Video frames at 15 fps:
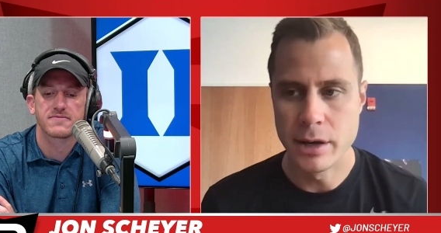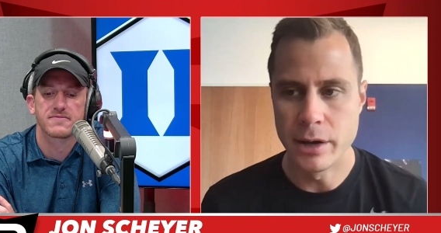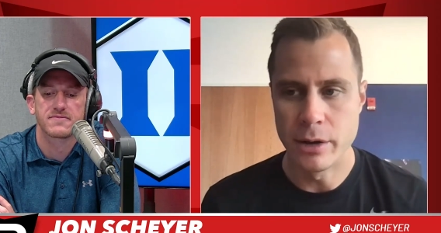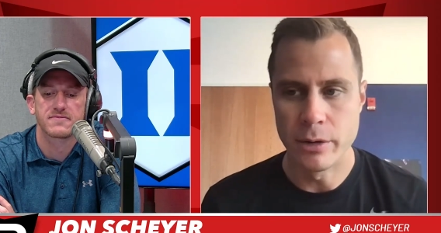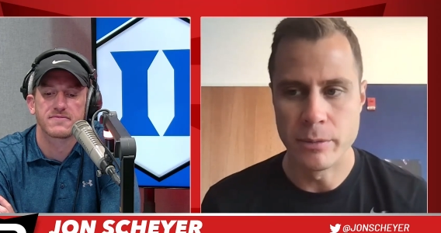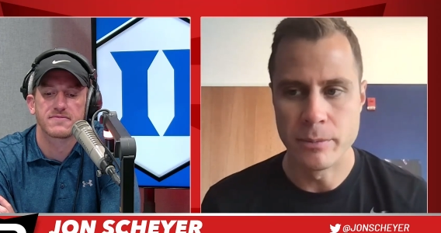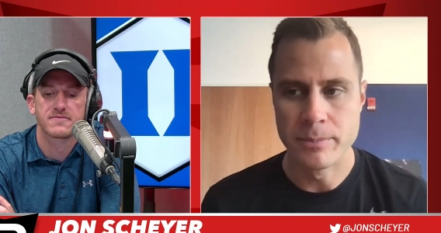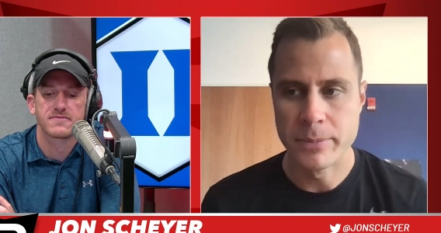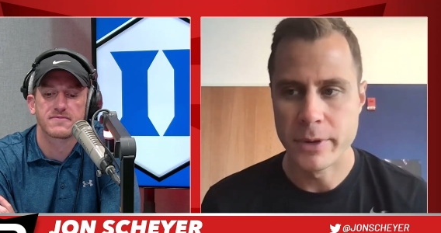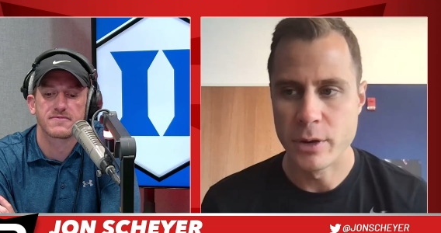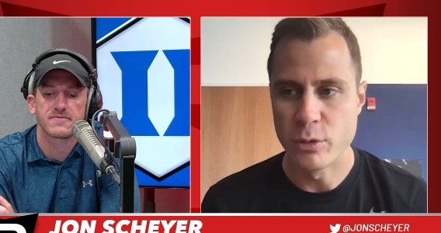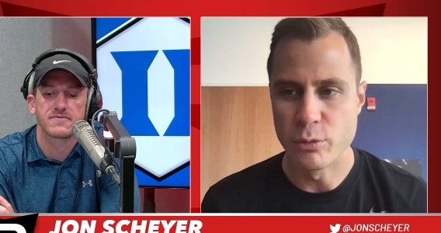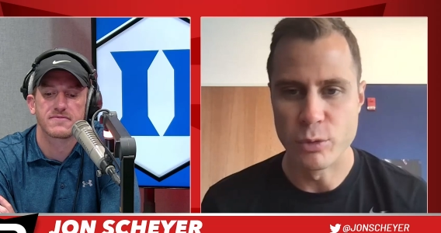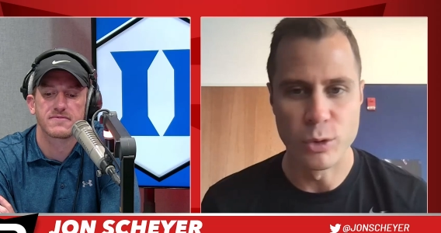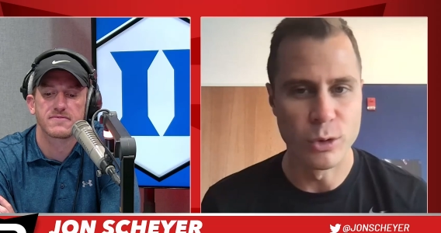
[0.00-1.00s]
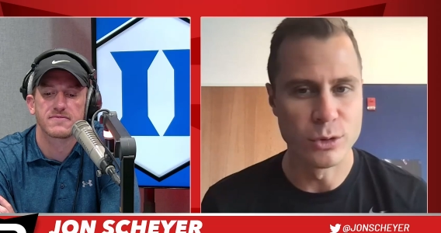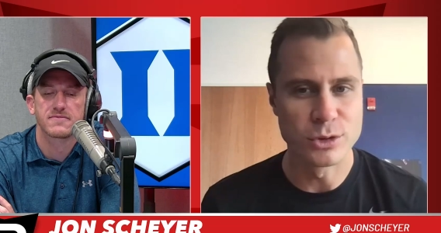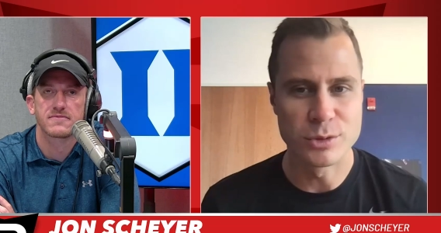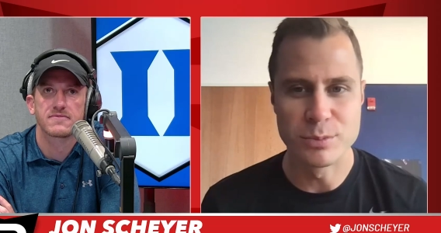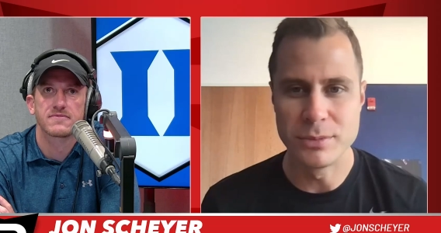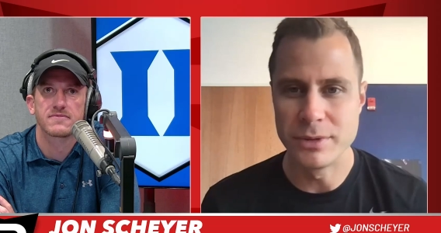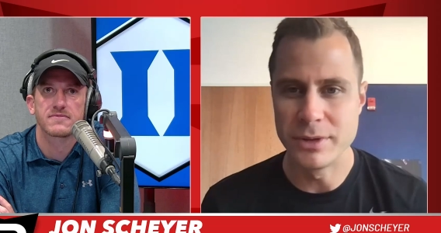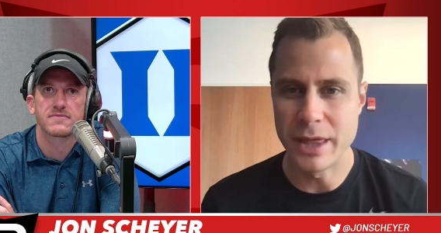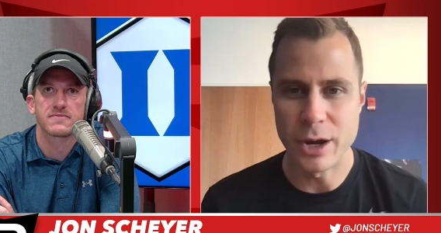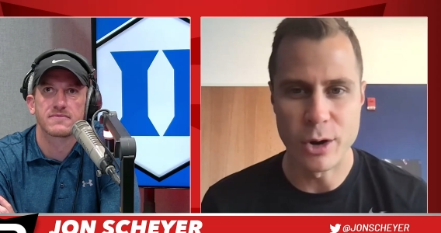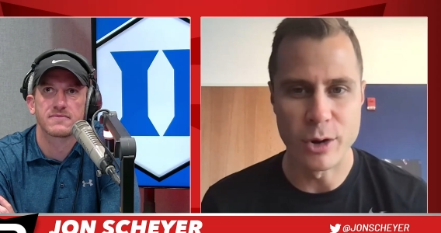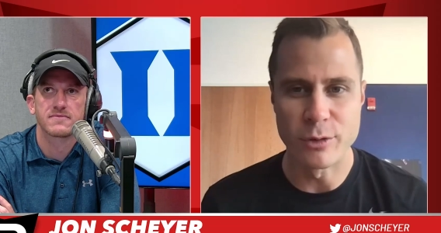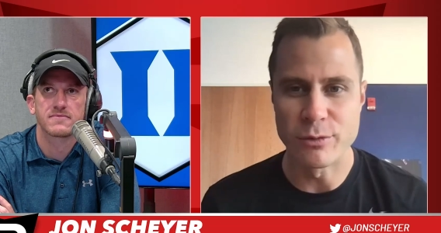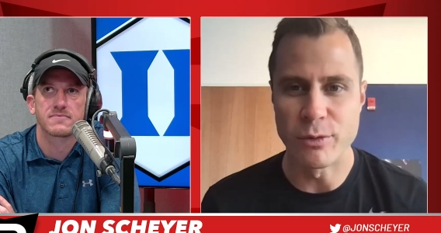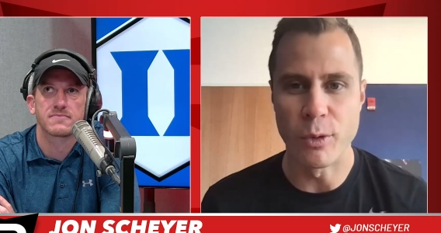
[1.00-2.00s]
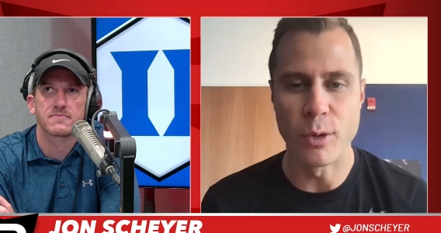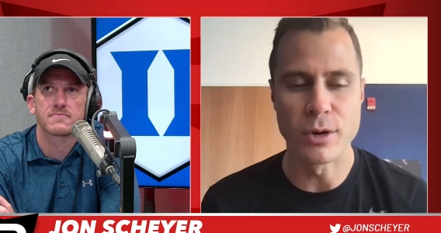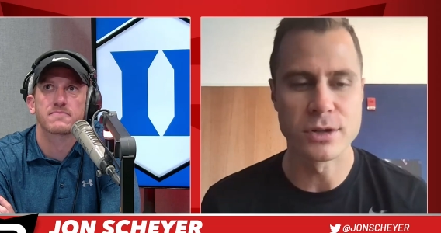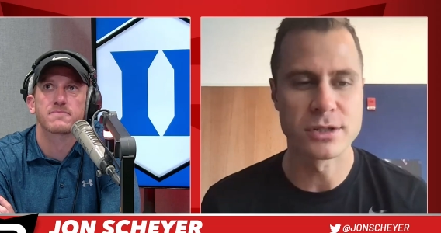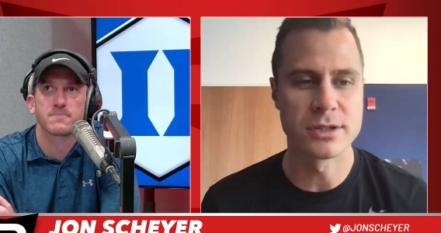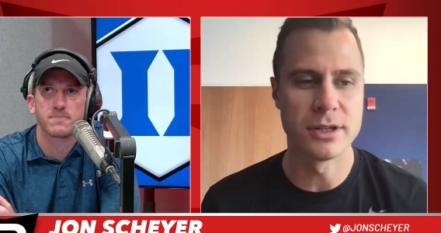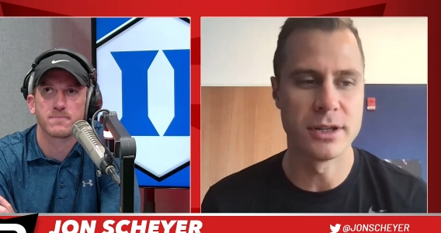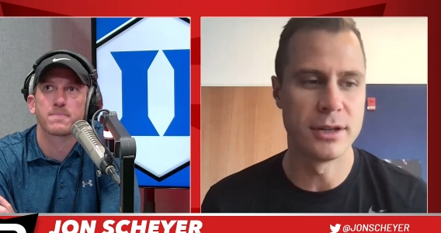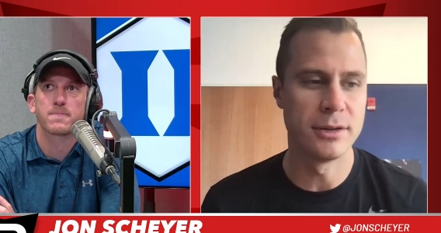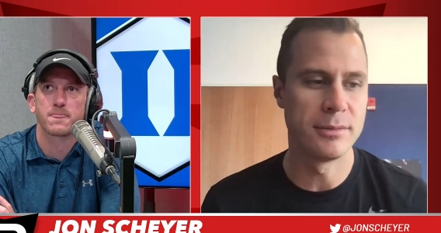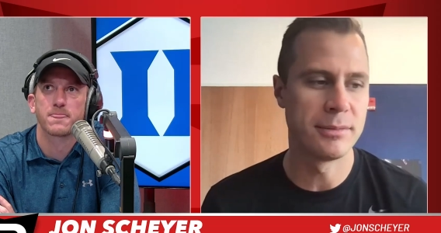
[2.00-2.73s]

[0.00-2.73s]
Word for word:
Speaker 1: you know, rules that are enforced